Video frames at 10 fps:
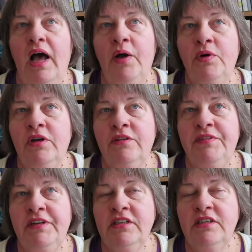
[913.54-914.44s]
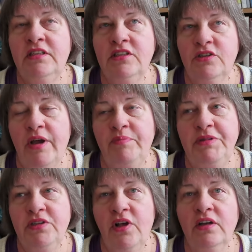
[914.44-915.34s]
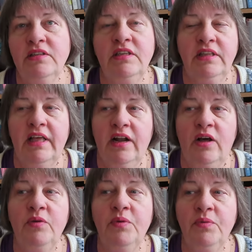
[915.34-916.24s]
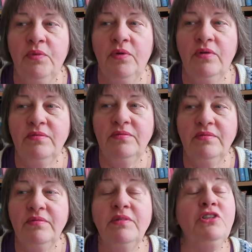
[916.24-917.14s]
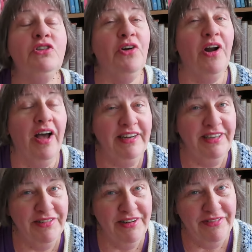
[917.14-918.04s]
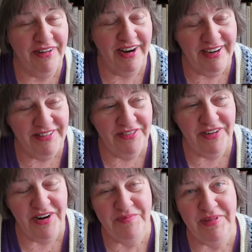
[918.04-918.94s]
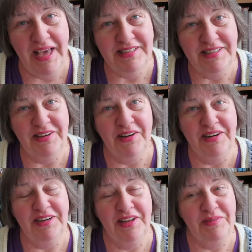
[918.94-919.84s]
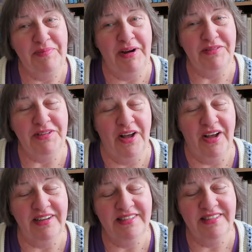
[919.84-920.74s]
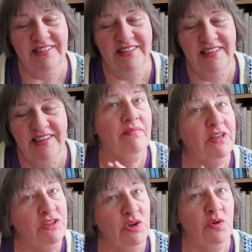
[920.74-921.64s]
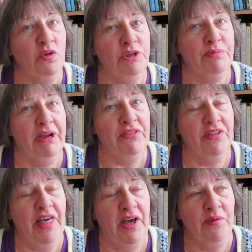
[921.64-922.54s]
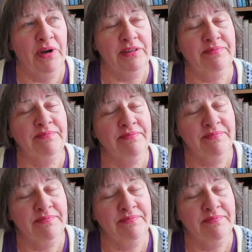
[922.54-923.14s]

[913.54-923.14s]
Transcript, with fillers: I will finish the scrappy socks, and then I will try to refrain from casting on another pair of socks. Don't hold your breath on that one.